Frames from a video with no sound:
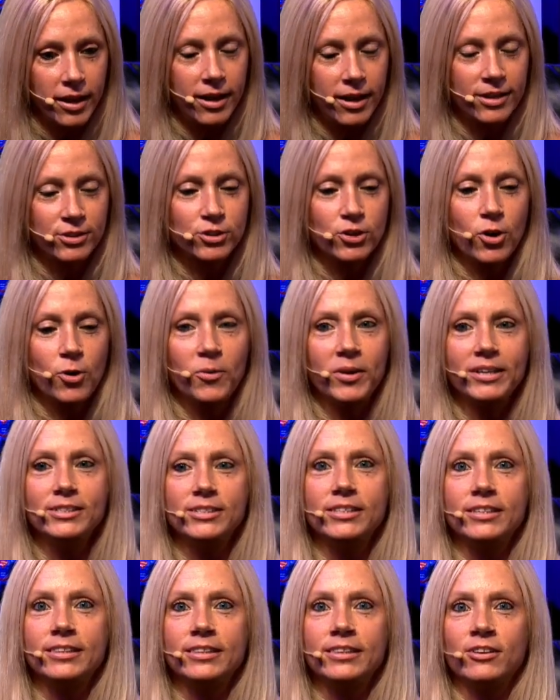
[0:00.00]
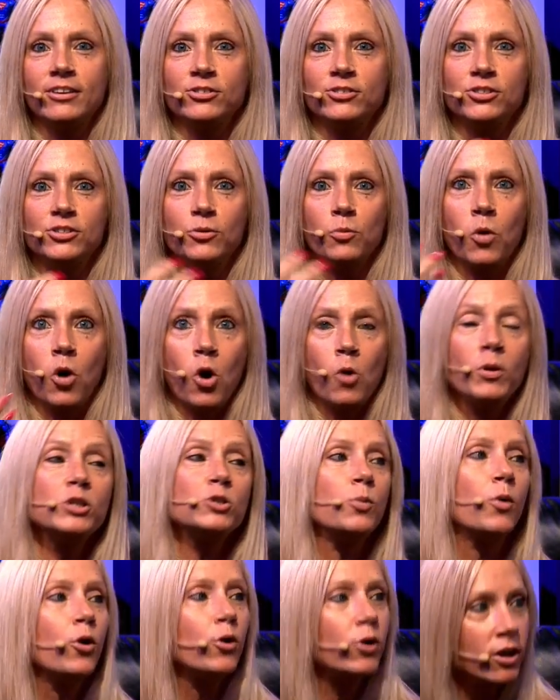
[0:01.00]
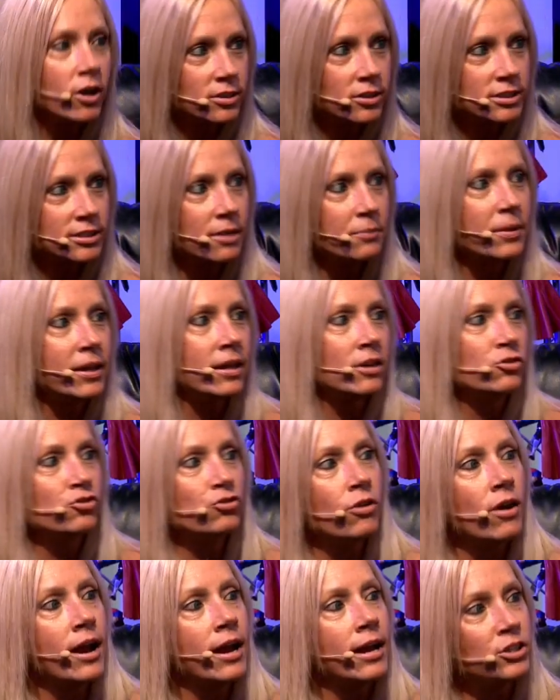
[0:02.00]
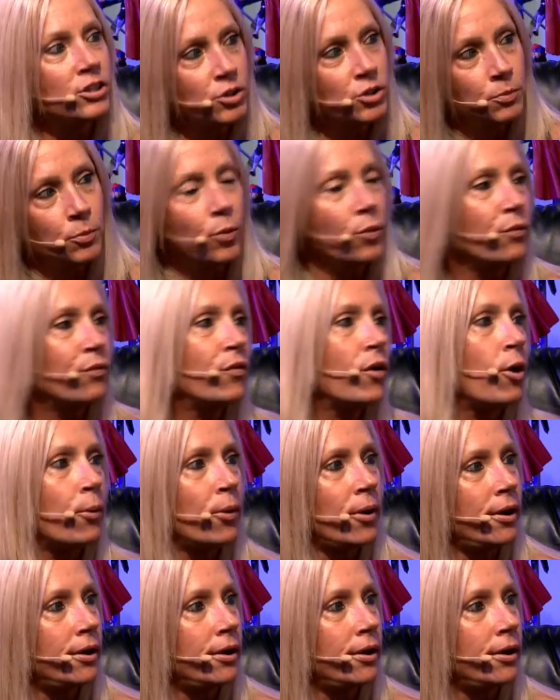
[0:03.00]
It's always, we're always working on something and trying to move forward.